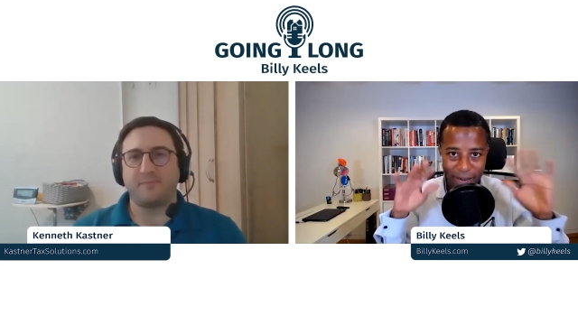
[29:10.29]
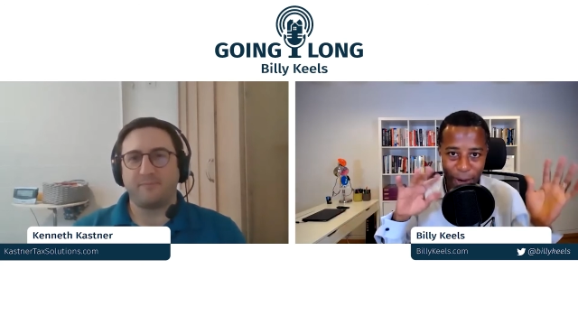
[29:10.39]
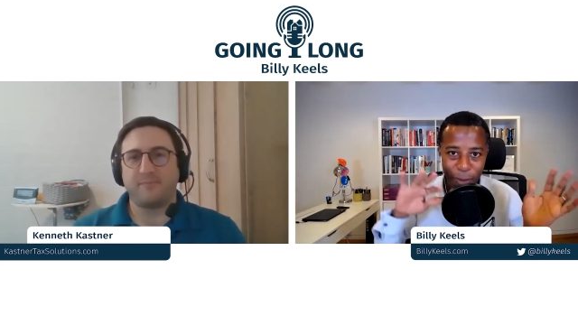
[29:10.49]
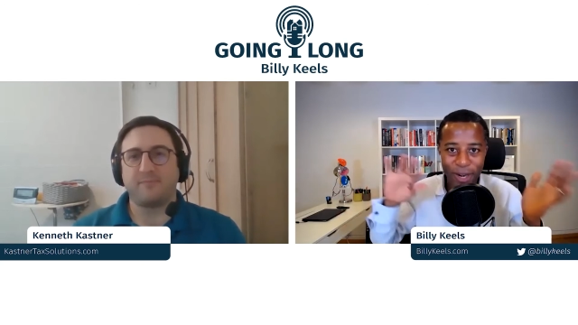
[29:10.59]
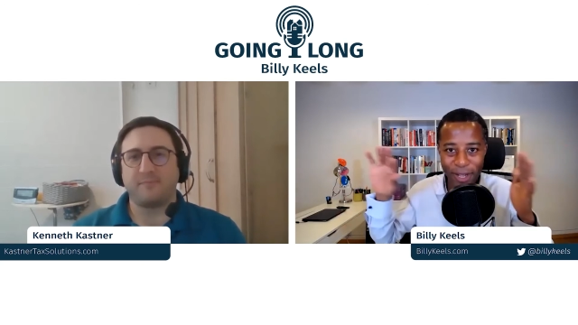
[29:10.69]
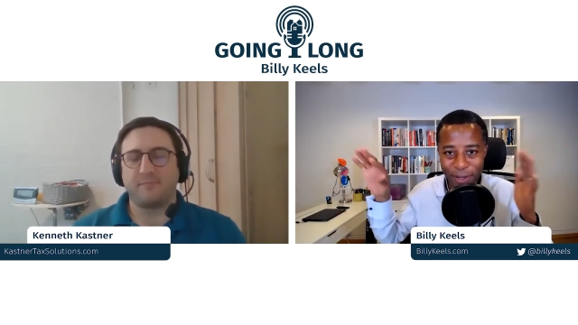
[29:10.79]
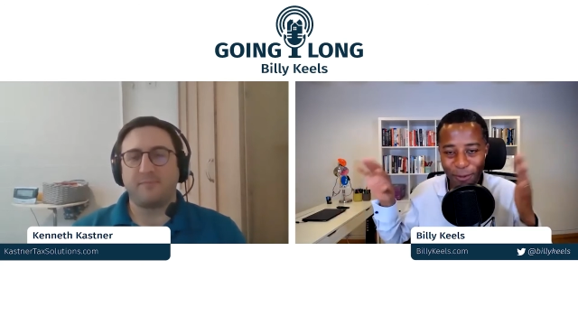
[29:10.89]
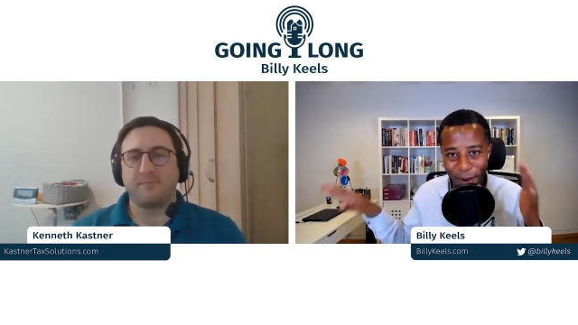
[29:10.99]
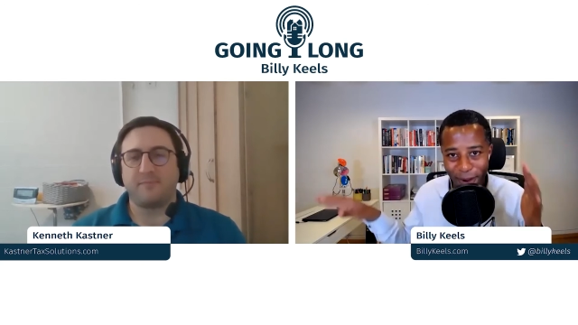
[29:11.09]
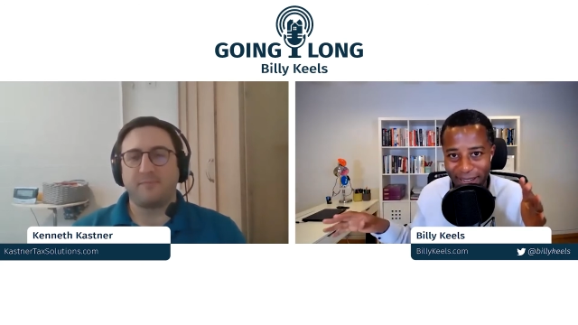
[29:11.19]
Speaker 1: I, I don't want to get
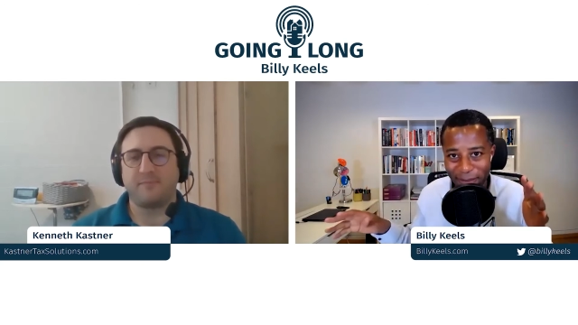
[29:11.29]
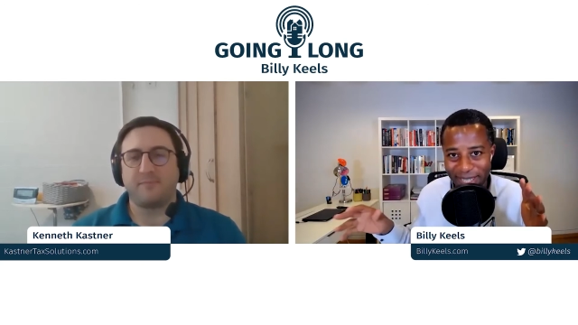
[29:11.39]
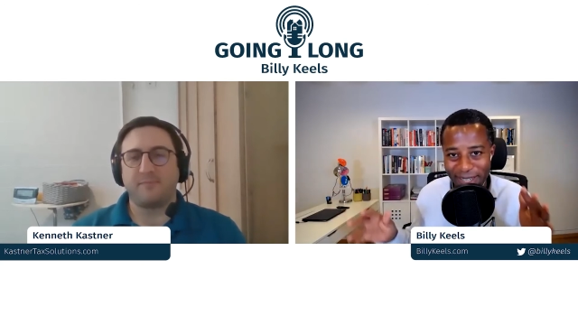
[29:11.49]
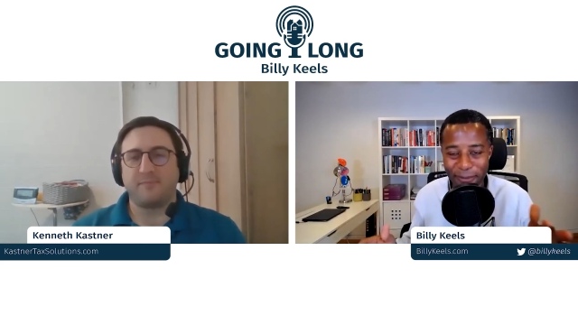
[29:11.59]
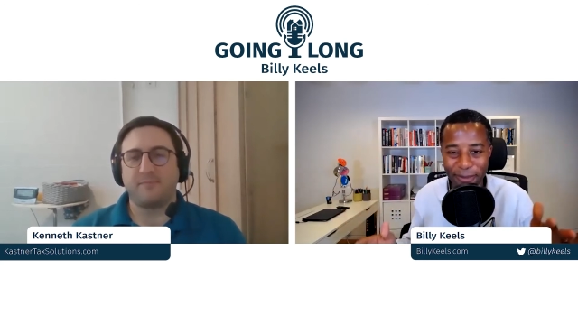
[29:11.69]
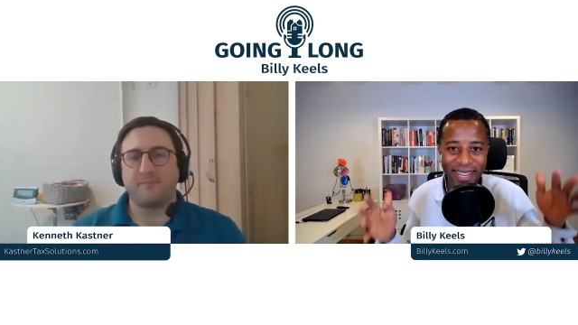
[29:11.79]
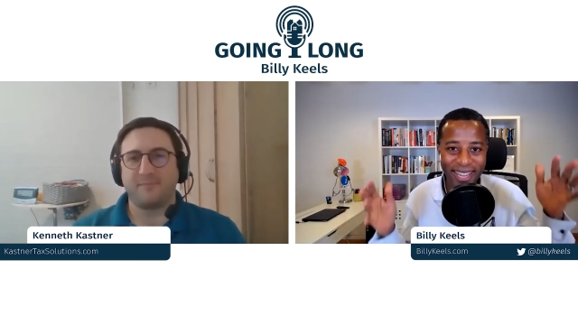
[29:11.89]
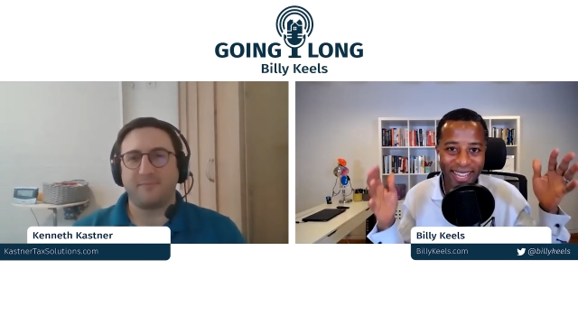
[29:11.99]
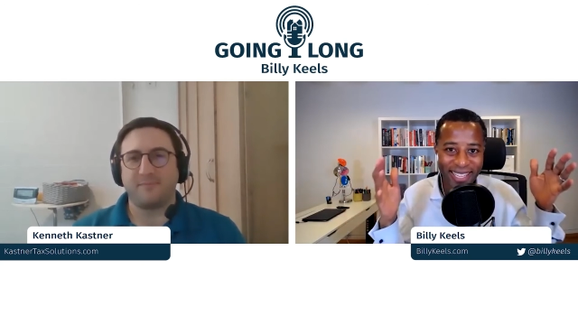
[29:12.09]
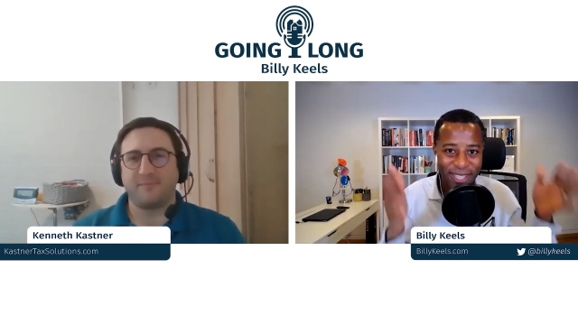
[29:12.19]
too far ahead of myself, but
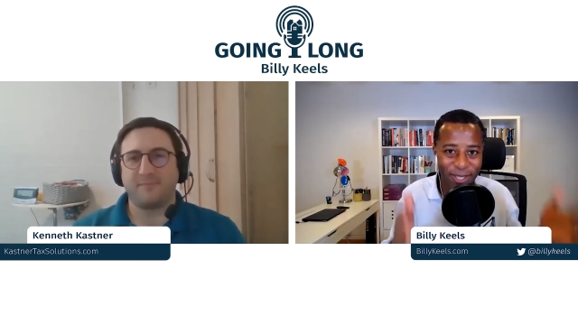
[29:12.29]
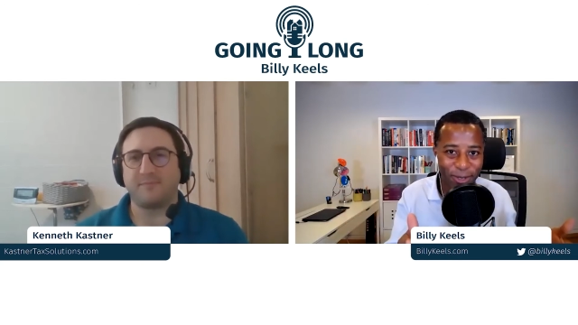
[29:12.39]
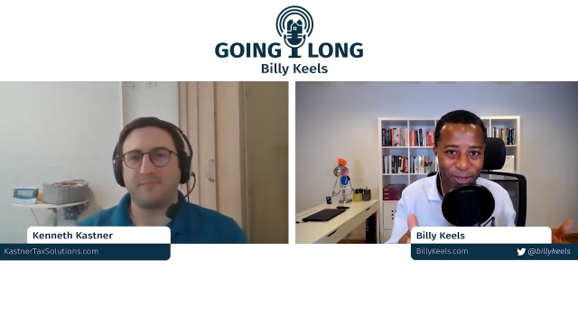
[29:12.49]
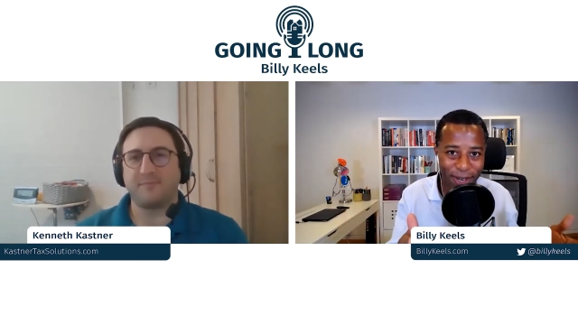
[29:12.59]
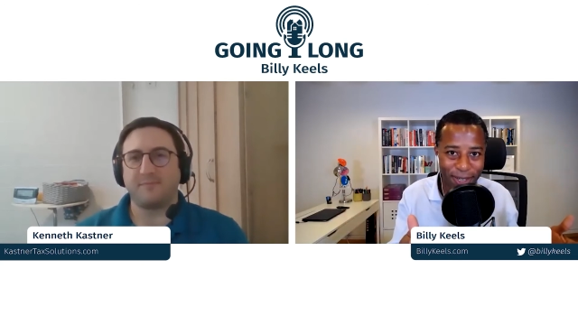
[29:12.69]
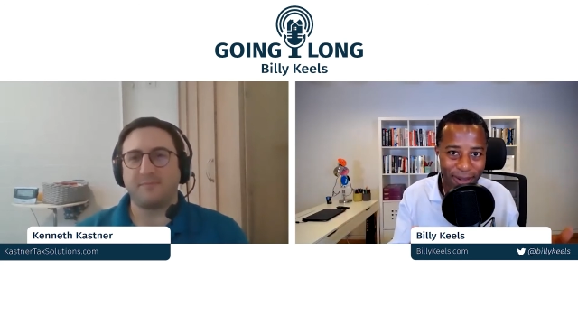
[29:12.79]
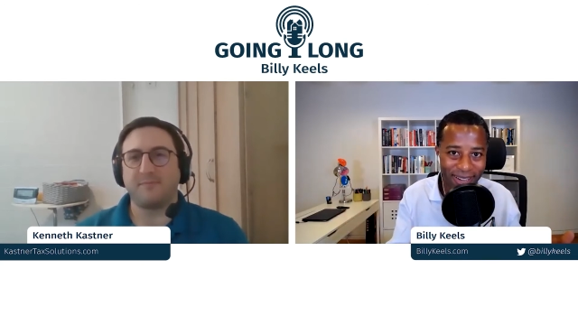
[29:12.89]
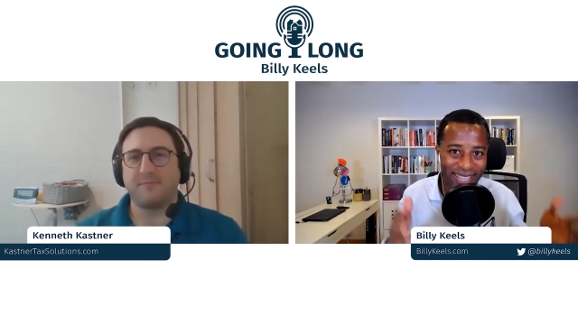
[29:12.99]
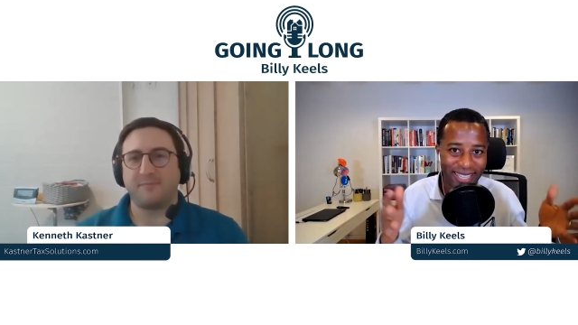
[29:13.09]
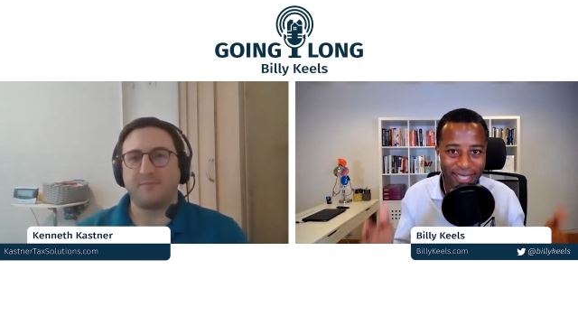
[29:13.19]
since you talked
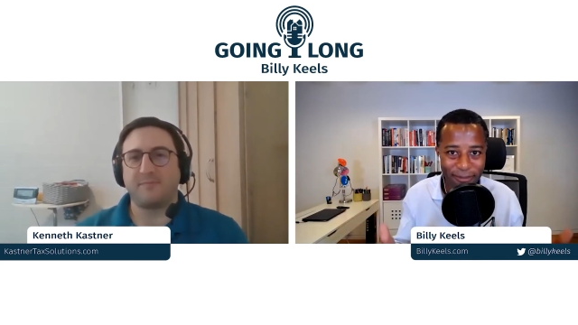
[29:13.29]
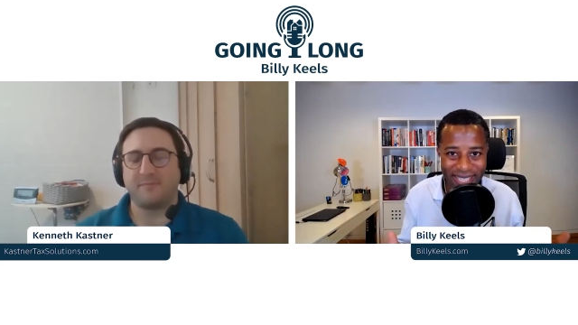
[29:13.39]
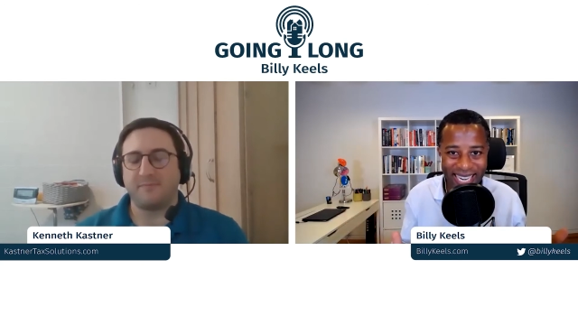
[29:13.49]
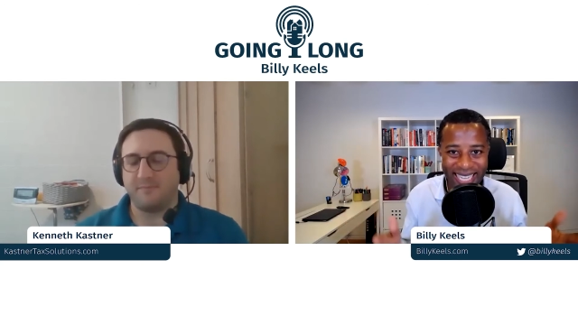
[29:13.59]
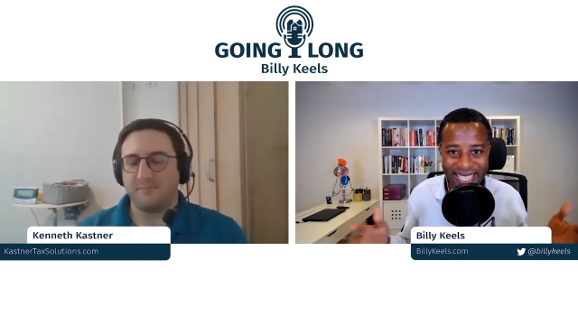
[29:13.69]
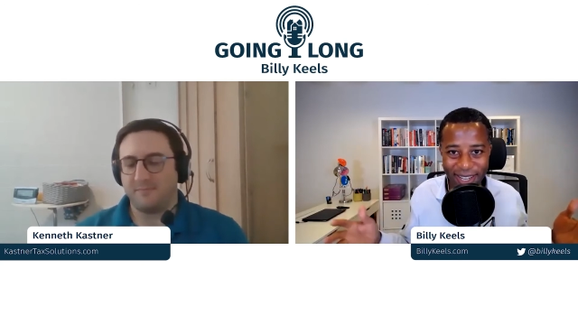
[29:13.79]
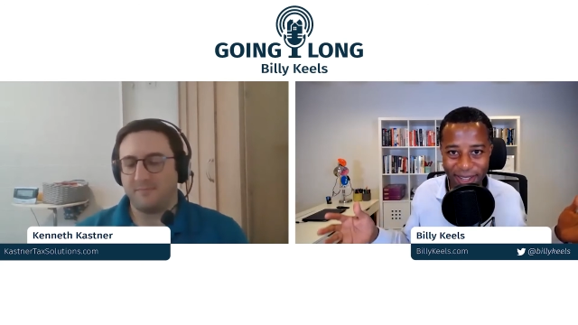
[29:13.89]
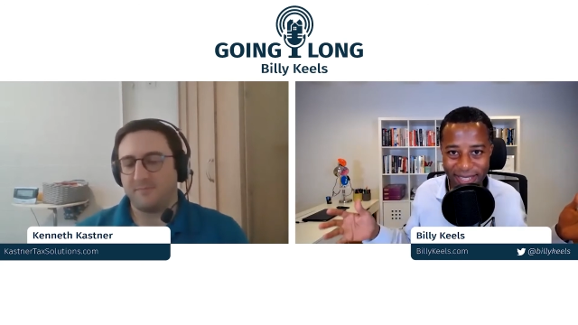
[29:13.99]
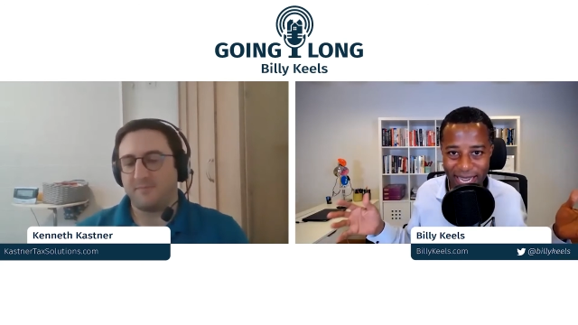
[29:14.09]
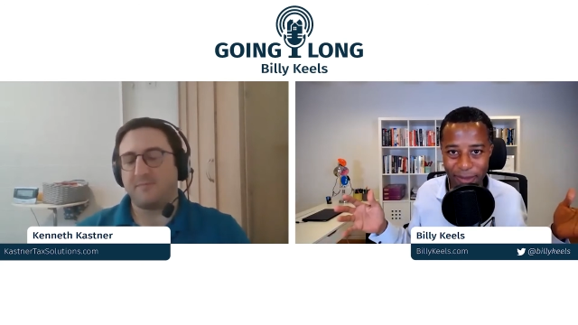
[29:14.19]
about it, it's something that I see
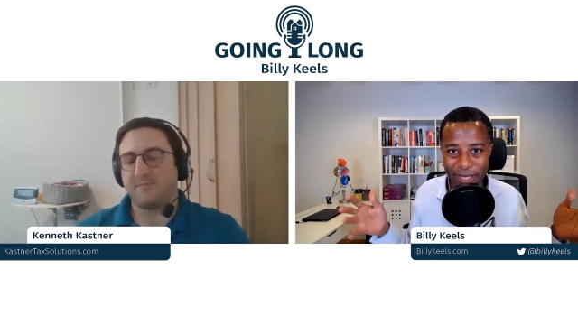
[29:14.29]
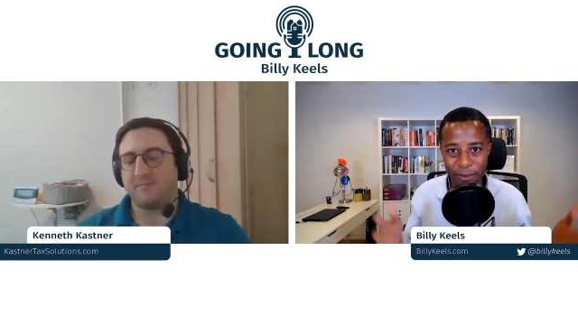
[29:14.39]
all the time.